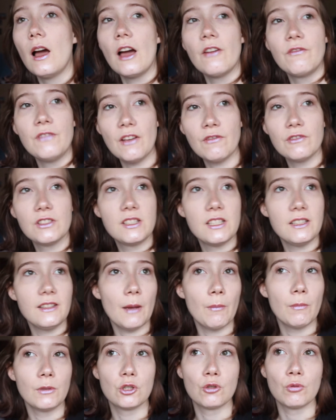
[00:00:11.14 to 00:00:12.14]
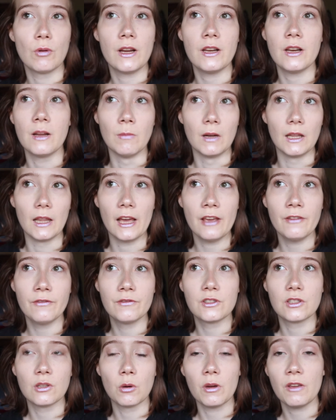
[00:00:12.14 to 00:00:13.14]
I've never seen that much rain in my
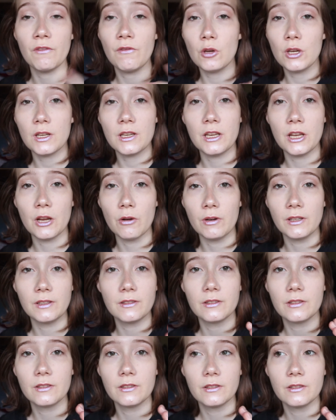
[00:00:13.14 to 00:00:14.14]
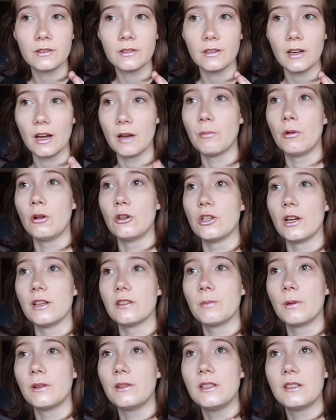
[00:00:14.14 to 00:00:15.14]
life, so if you can hear it, I
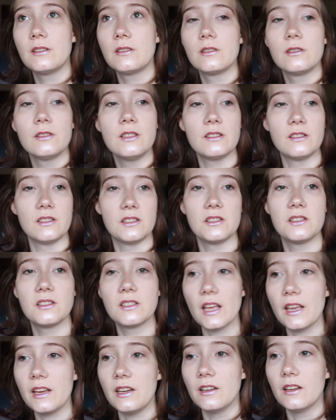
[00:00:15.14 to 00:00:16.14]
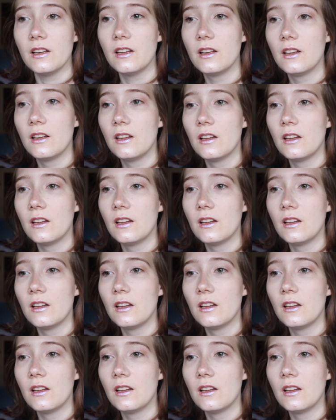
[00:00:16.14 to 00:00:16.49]
apologize, but this is insane.